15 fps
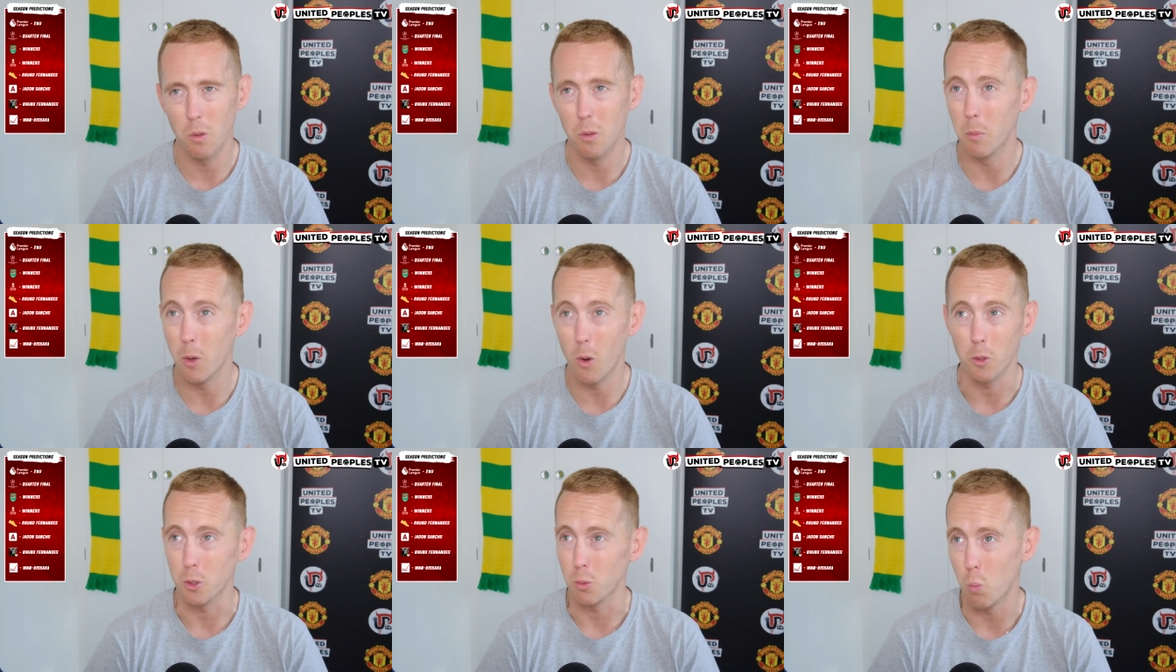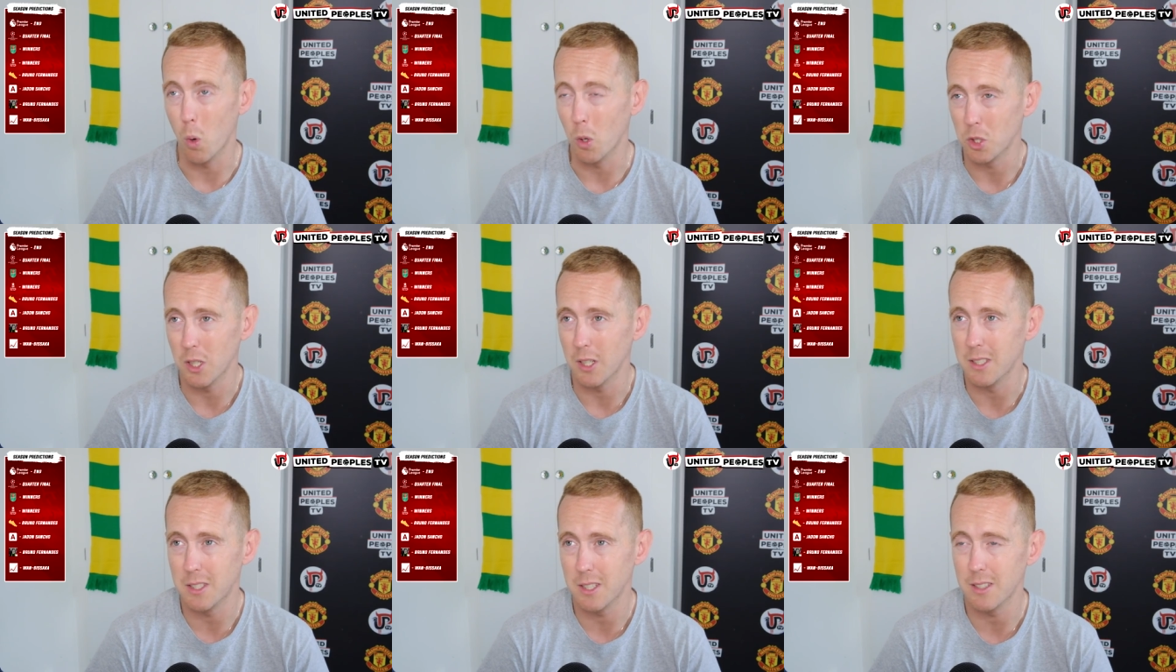And we're not just
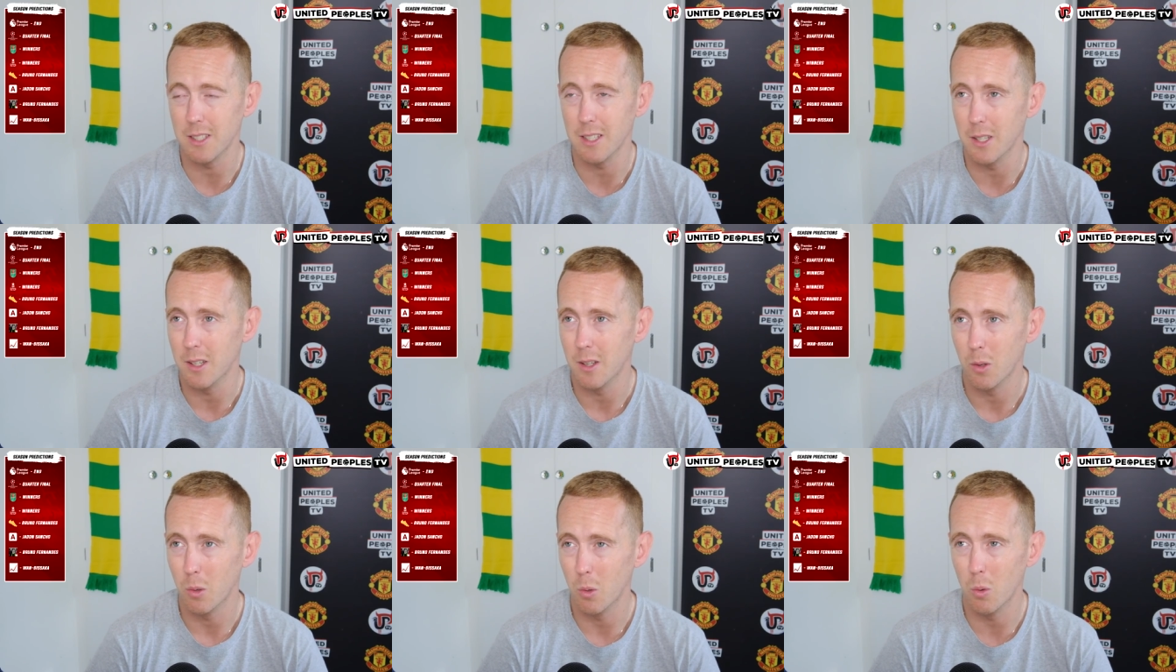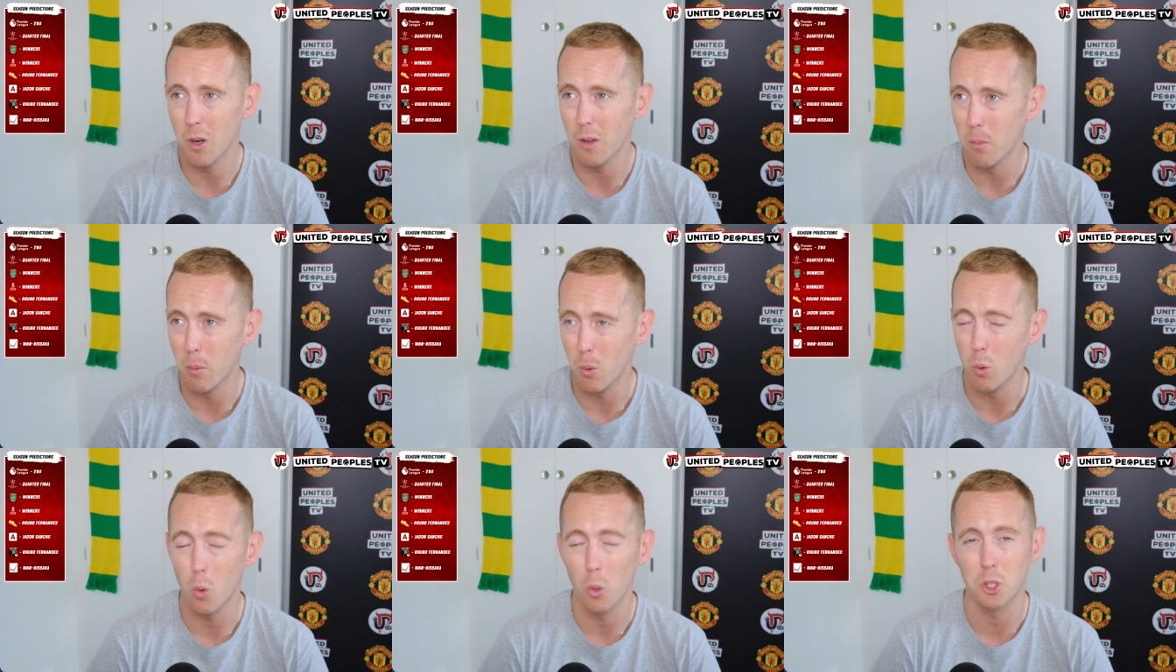watching City or
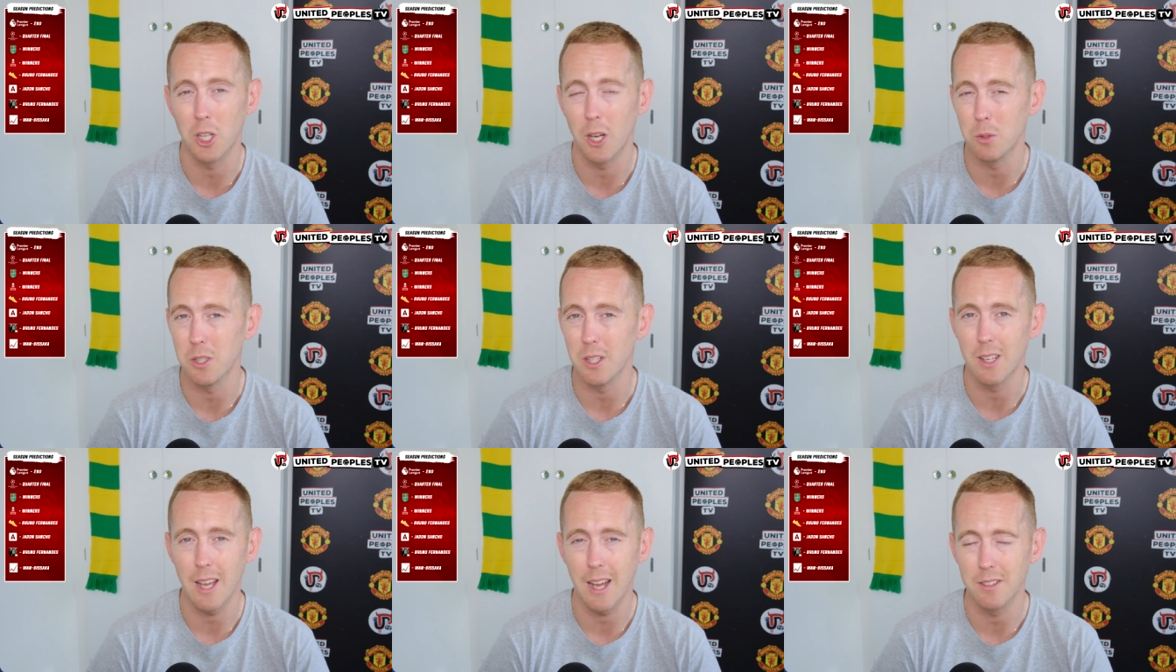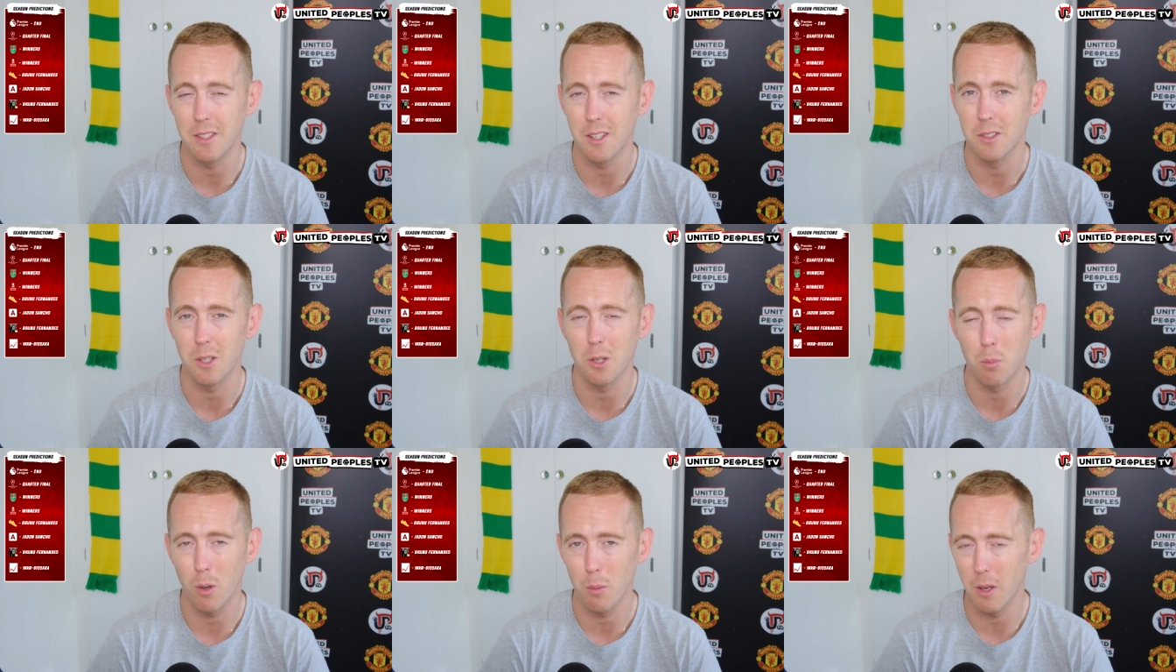Liverpool or Chelsea canter to
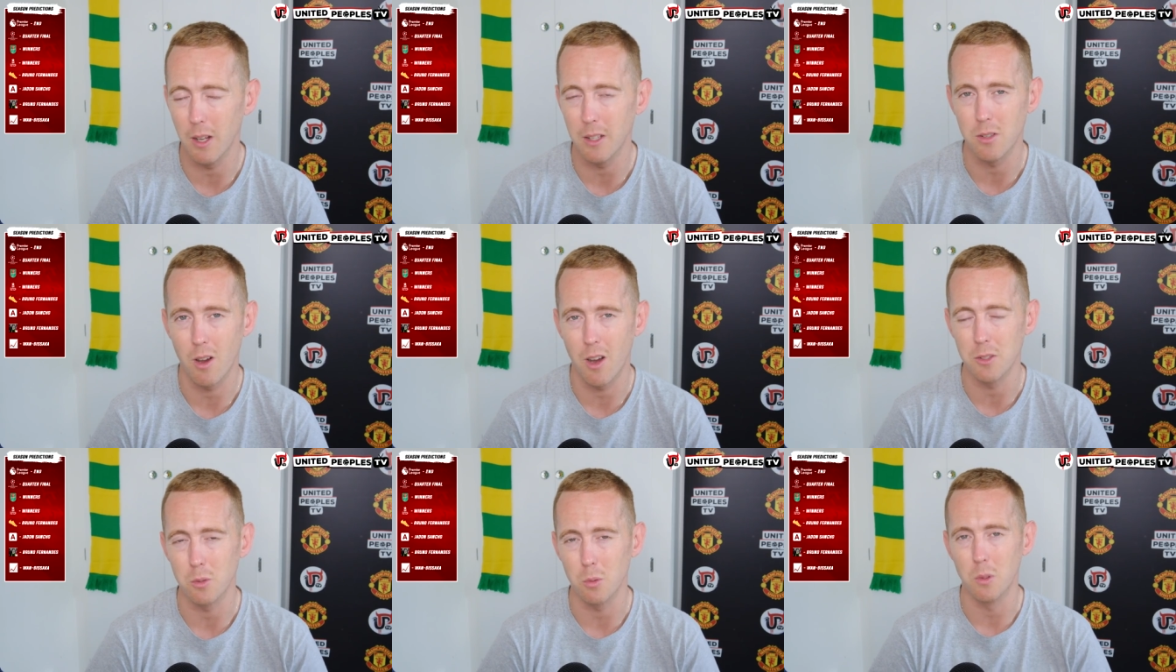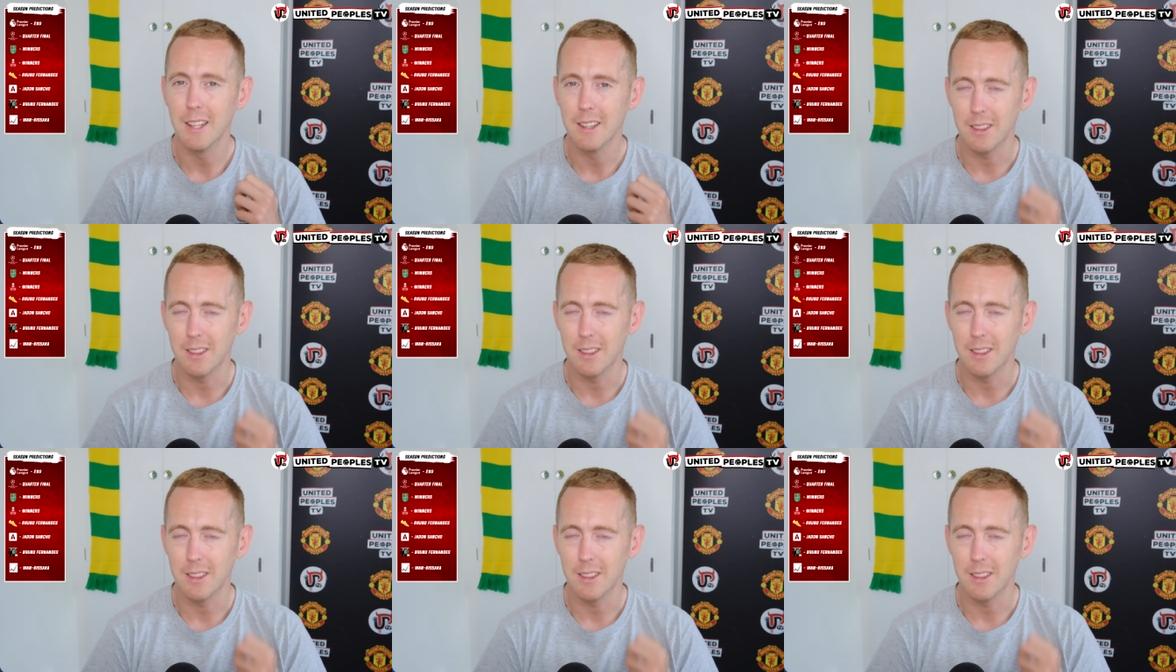the Premier League title.